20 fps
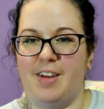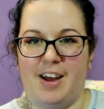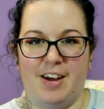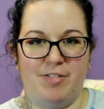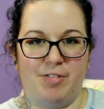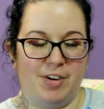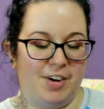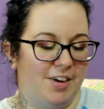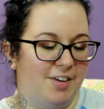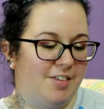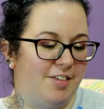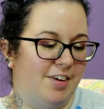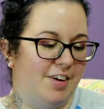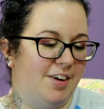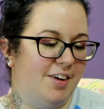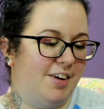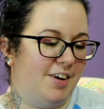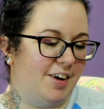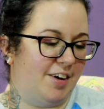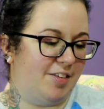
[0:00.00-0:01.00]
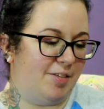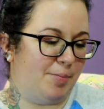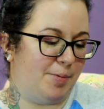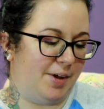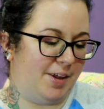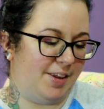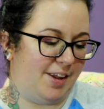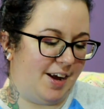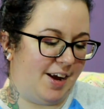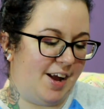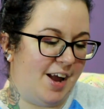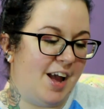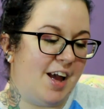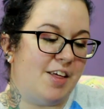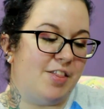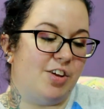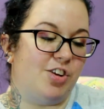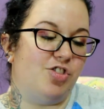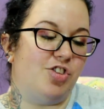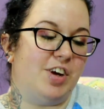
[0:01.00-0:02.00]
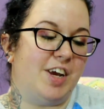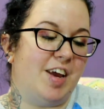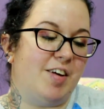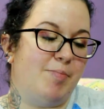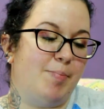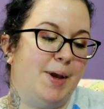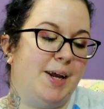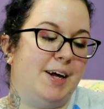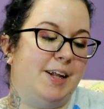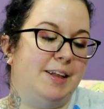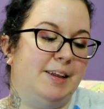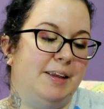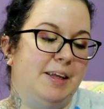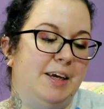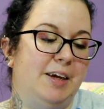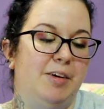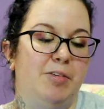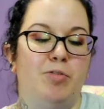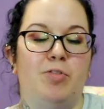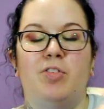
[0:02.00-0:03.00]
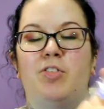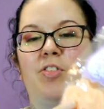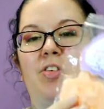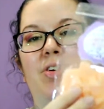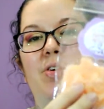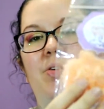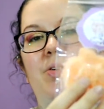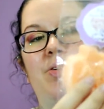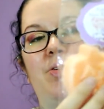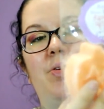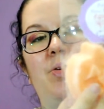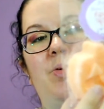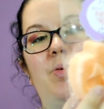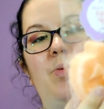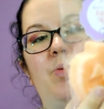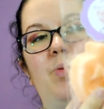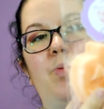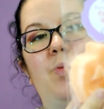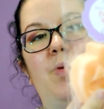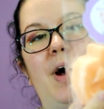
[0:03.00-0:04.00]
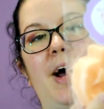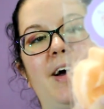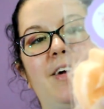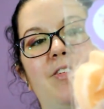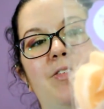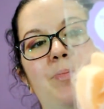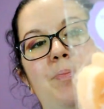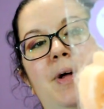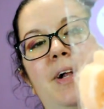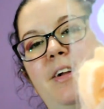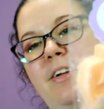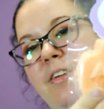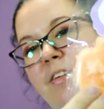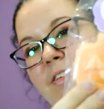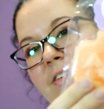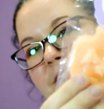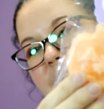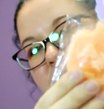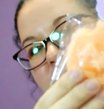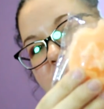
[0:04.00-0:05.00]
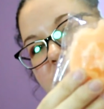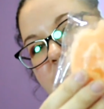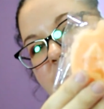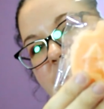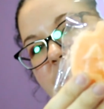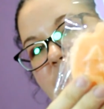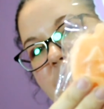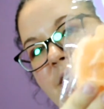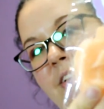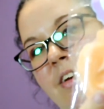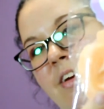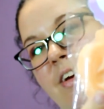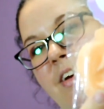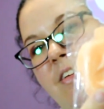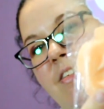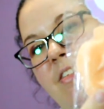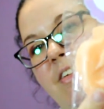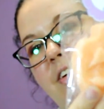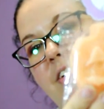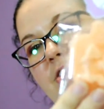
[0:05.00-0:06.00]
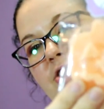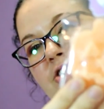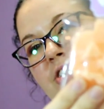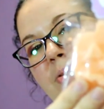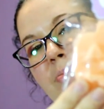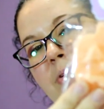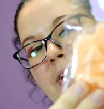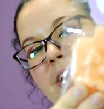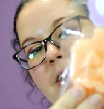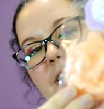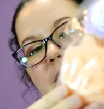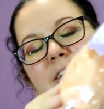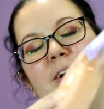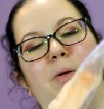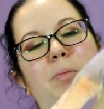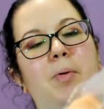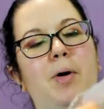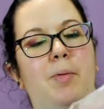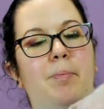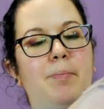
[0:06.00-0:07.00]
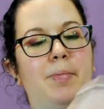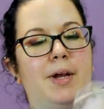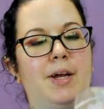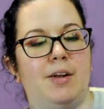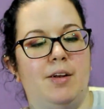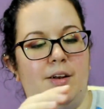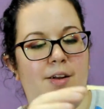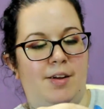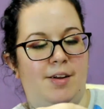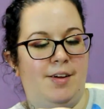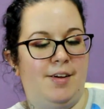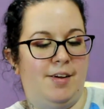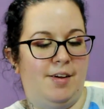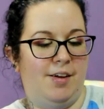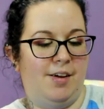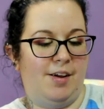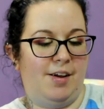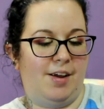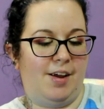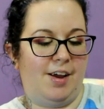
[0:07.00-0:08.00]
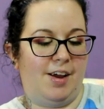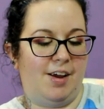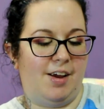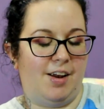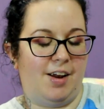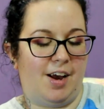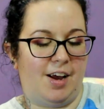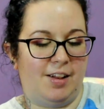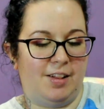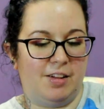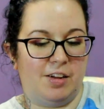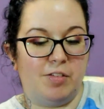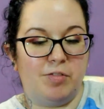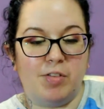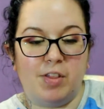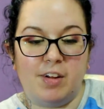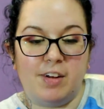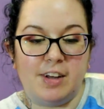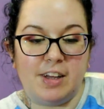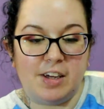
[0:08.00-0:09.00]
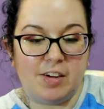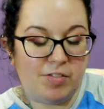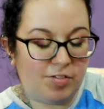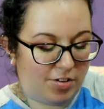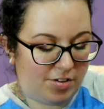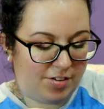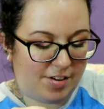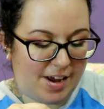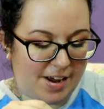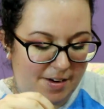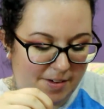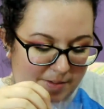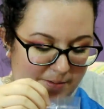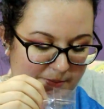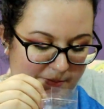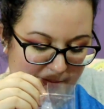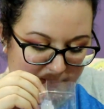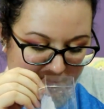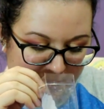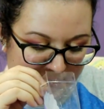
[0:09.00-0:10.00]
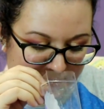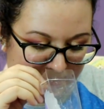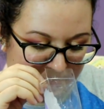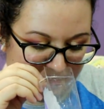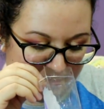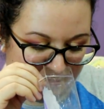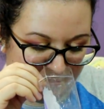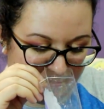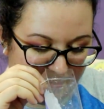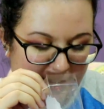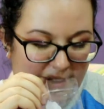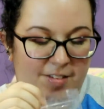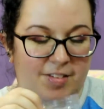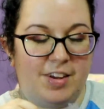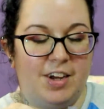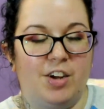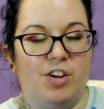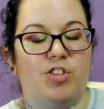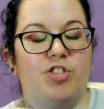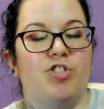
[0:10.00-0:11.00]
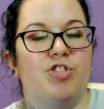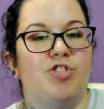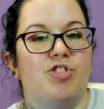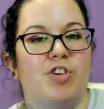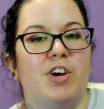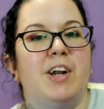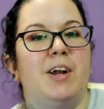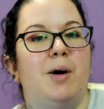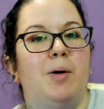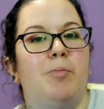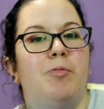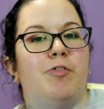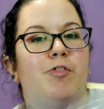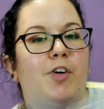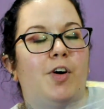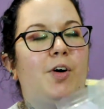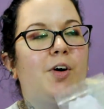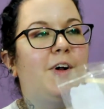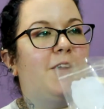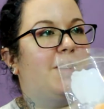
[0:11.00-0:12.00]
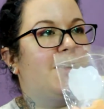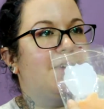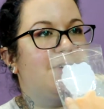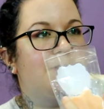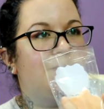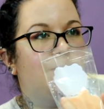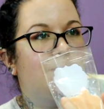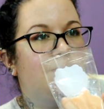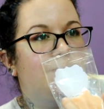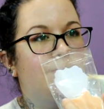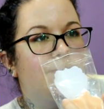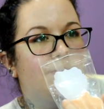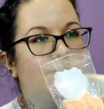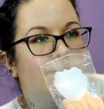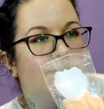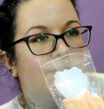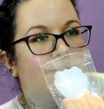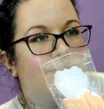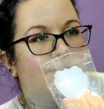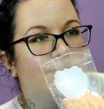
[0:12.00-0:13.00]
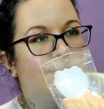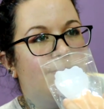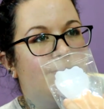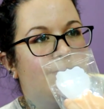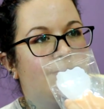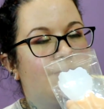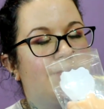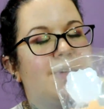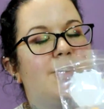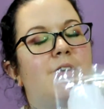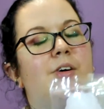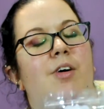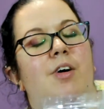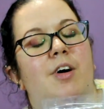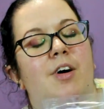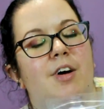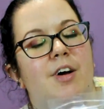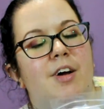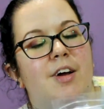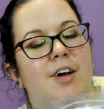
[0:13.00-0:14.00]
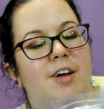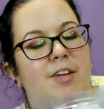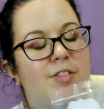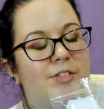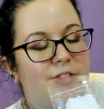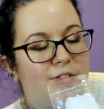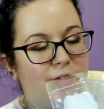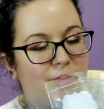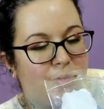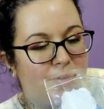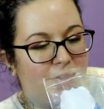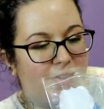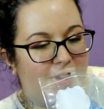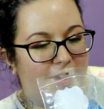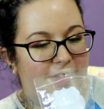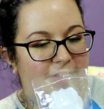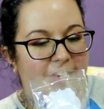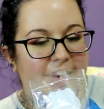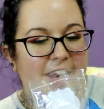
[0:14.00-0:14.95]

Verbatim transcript: I forgot to explain that. Then she gave me a leaves wax melt. It's a, shaped like a little pumpkin, and I love the leaves scent. It's like straight up fall. Oh, it's so good. It's